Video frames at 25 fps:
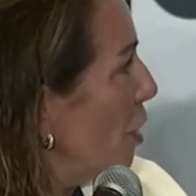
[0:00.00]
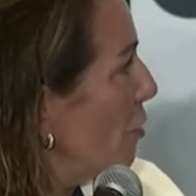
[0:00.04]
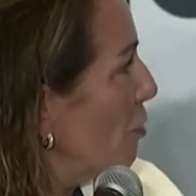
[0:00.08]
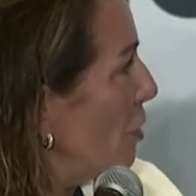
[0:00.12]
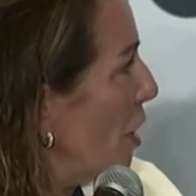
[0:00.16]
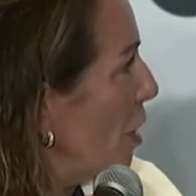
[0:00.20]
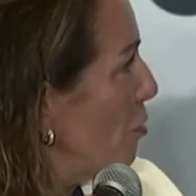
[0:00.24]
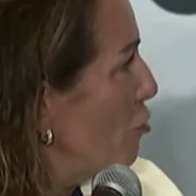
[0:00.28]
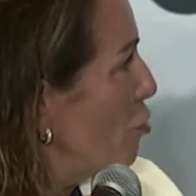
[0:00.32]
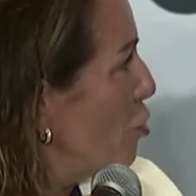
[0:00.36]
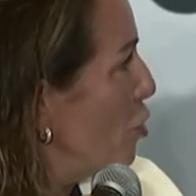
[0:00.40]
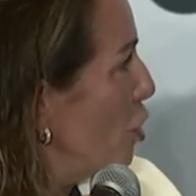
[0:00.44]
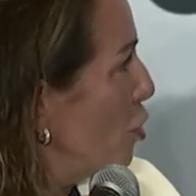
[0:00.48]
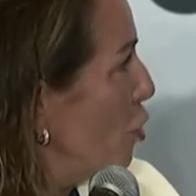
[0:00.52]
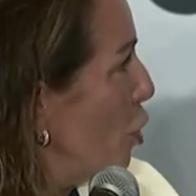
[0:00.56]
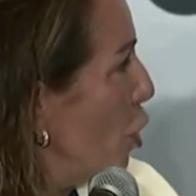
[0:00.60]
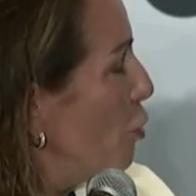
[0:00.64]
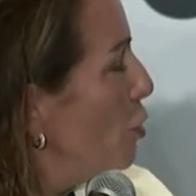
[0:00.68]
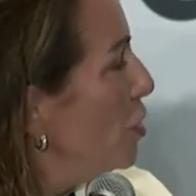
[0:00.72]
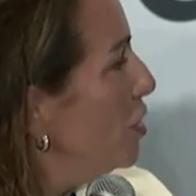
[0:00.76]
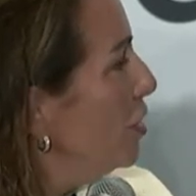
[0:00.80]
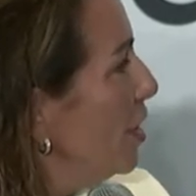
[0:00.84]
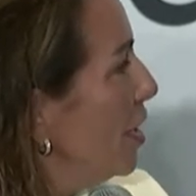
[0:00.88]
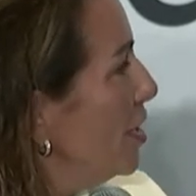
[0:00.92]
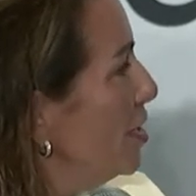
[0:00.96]
I'm going to go
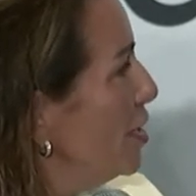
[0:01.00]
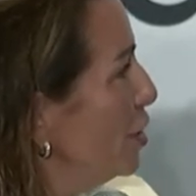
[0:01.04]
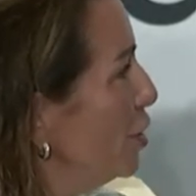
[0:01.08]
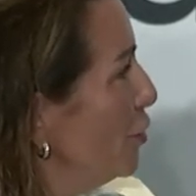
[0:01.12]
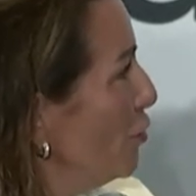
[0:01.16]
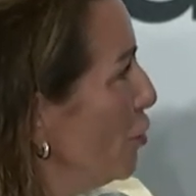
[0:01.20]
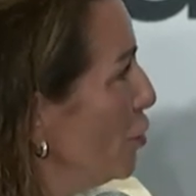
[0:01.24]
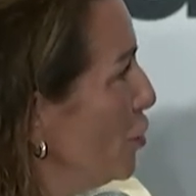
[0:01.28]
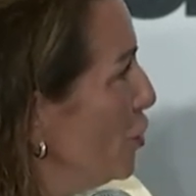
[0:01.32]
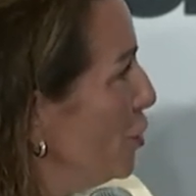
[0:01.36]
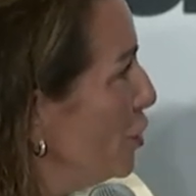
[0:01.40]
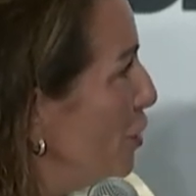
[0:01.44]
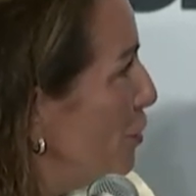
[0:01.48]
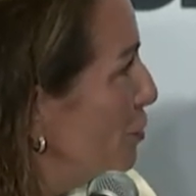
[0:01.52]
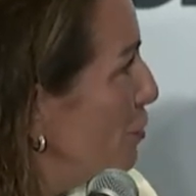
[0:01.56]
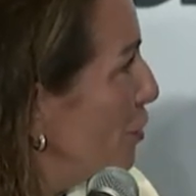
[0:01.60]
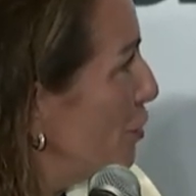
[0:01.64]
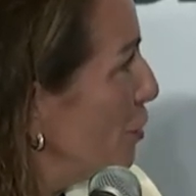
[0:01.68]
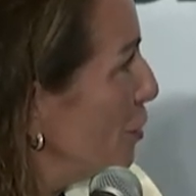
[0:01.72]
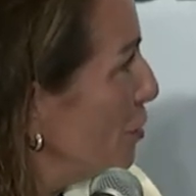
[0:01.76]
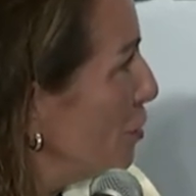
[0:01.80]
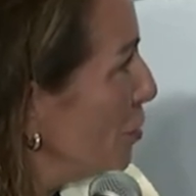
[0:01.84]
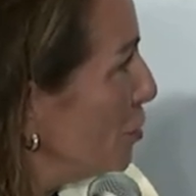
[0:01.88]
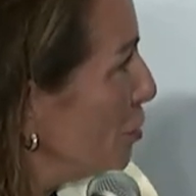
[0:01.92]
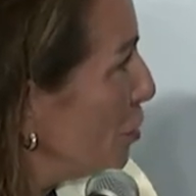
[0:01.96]
with ladies first.
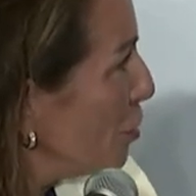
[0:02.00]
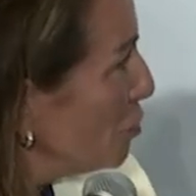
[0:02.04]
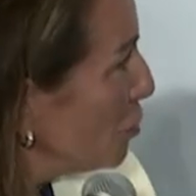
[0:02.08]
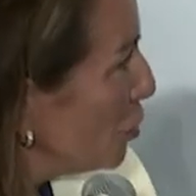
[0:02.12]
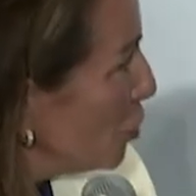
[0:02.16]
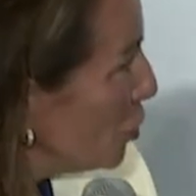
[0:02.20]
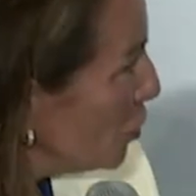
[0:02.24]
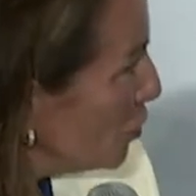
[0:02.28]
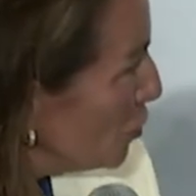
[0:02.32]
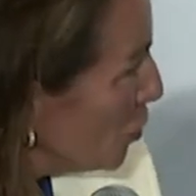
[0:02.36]
Absolutely.